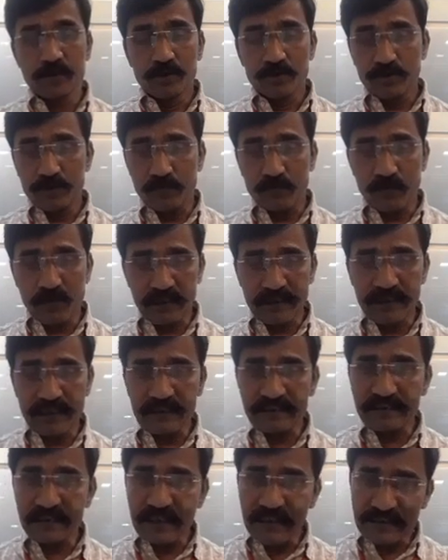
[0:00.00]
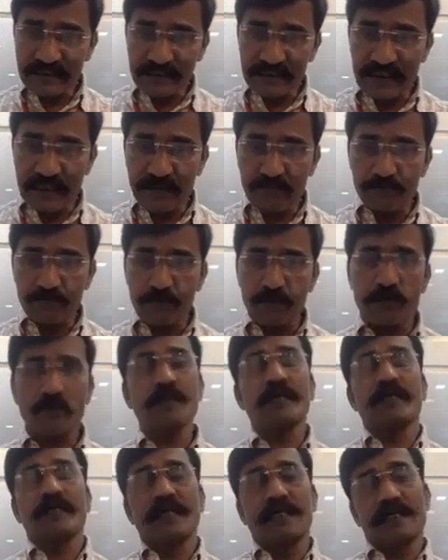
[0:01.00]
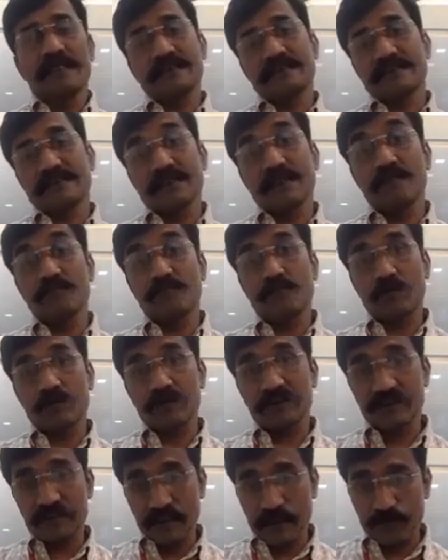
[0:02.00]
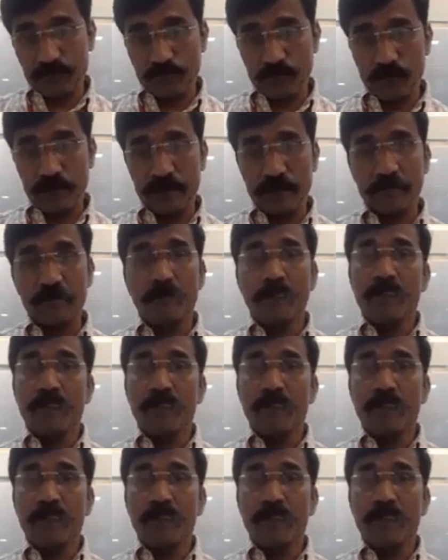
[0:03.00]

So what does S stand for? S stand for scaphoid.